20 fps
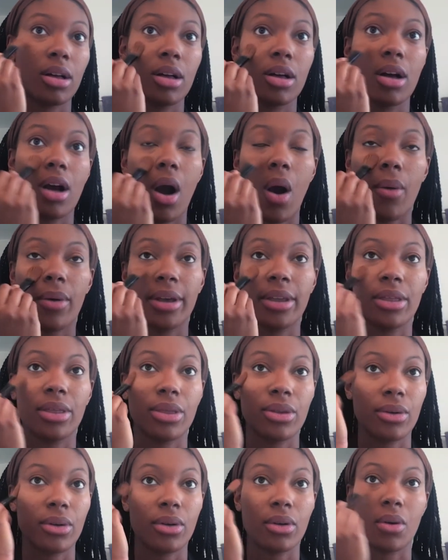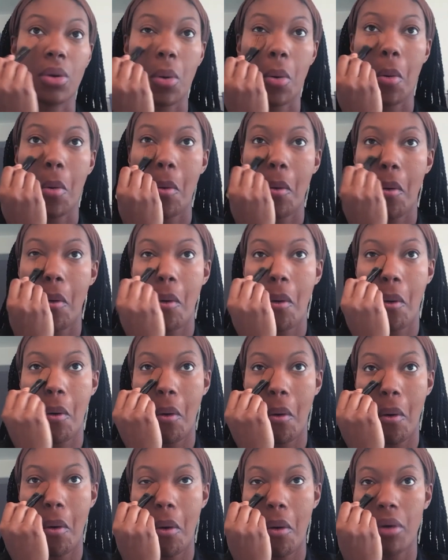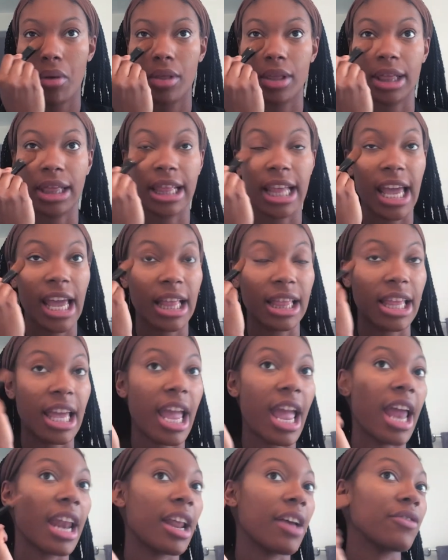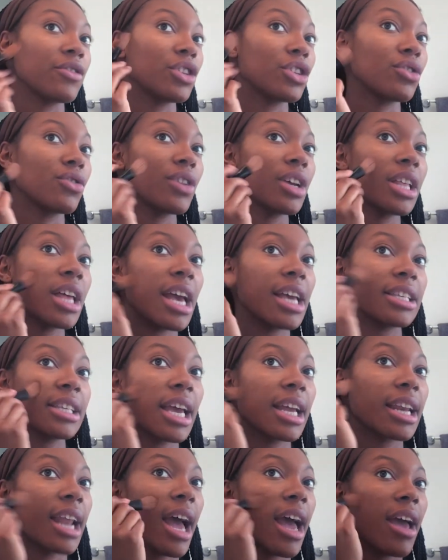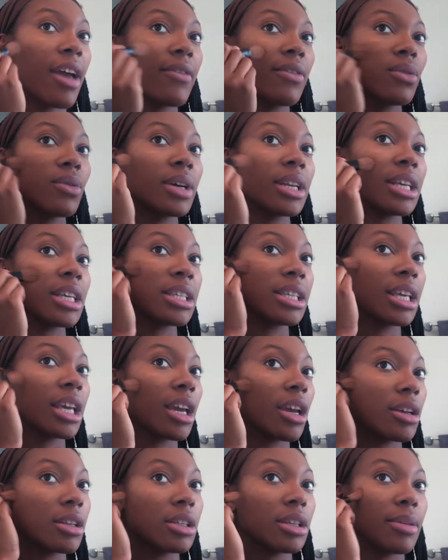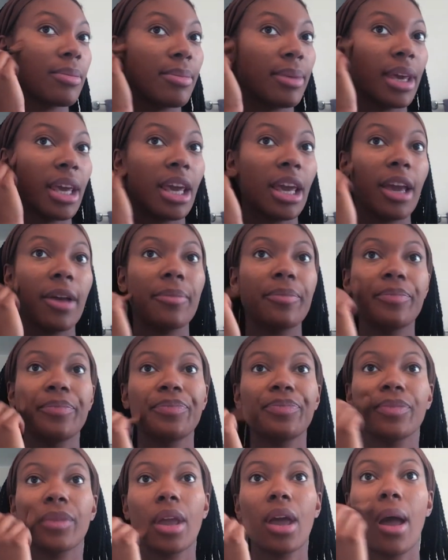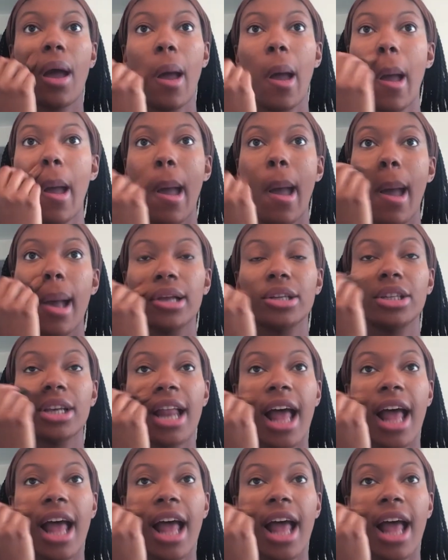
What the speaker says: going through lately, and I've just realized like not everyone is here to should